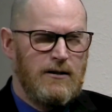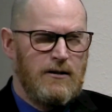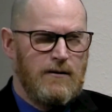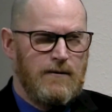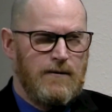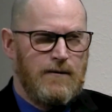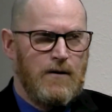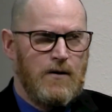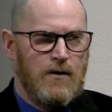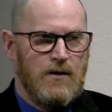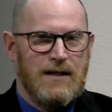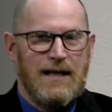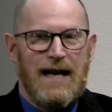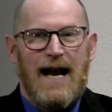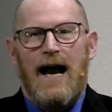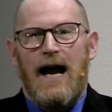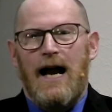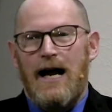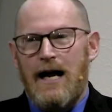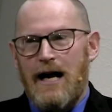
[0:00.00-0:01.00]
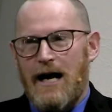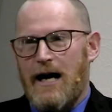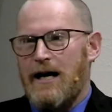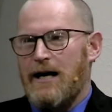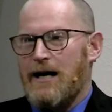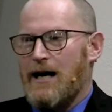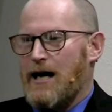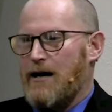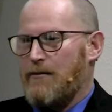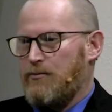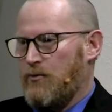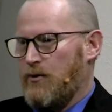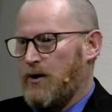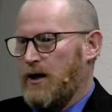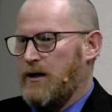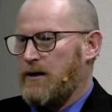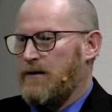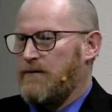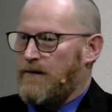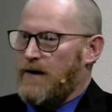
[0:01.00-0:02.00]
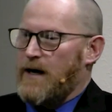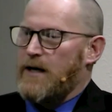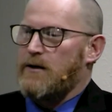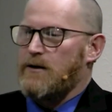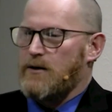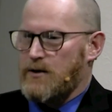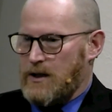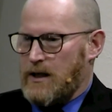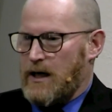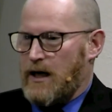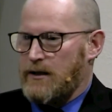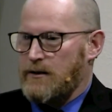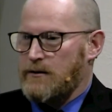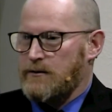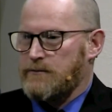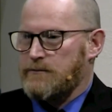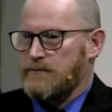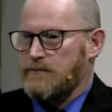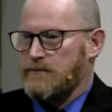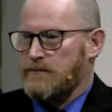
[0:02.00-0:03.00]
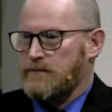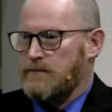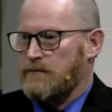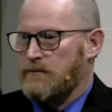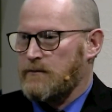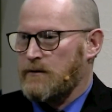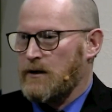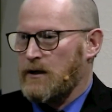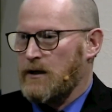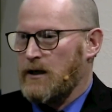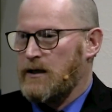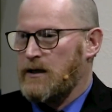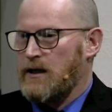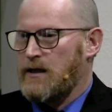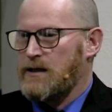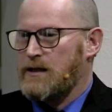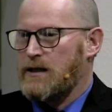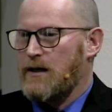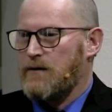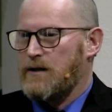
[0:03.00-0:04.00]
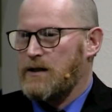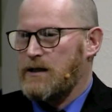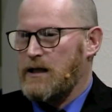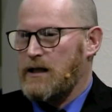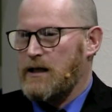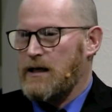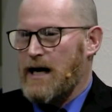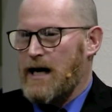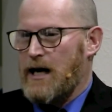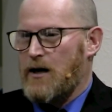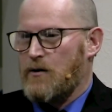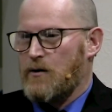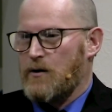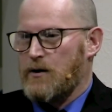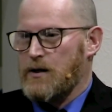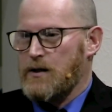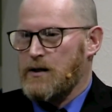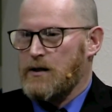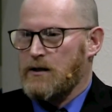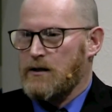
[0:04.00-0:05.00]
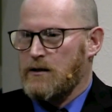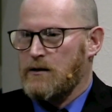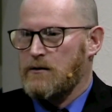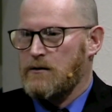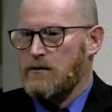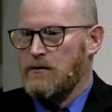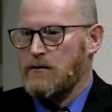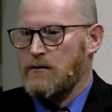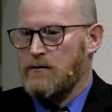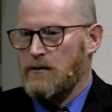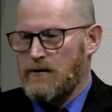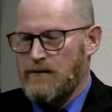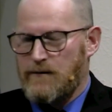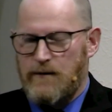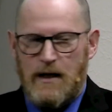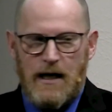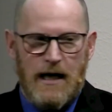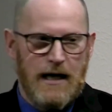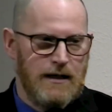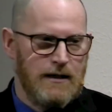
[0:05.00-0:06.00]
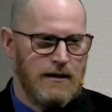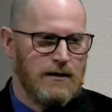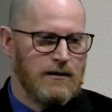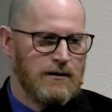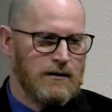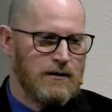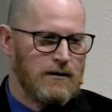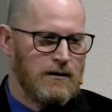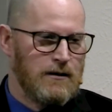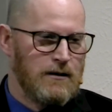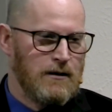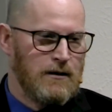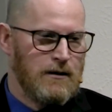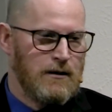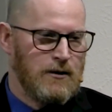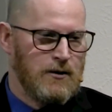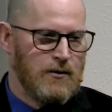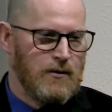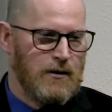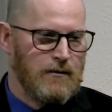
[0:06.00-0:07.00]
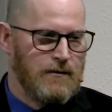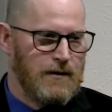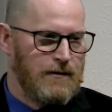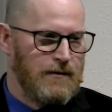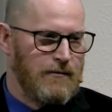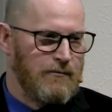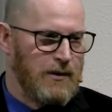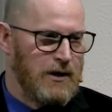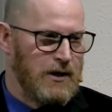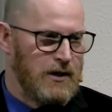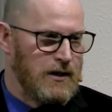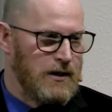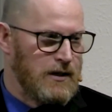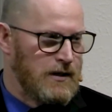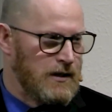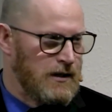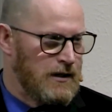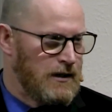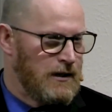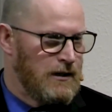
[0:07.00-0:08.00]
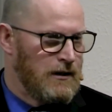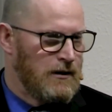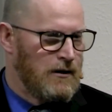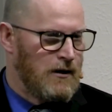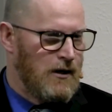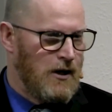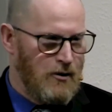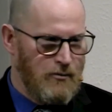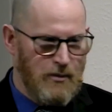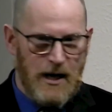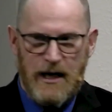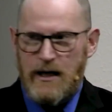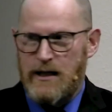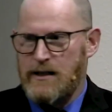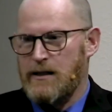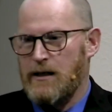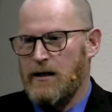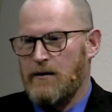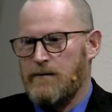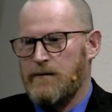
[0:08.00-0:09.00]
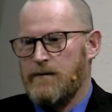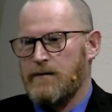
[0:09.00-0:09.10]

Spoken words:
their first AI-operated fighter jet. It did 17 hours of flight, 12 different missions, all by itself.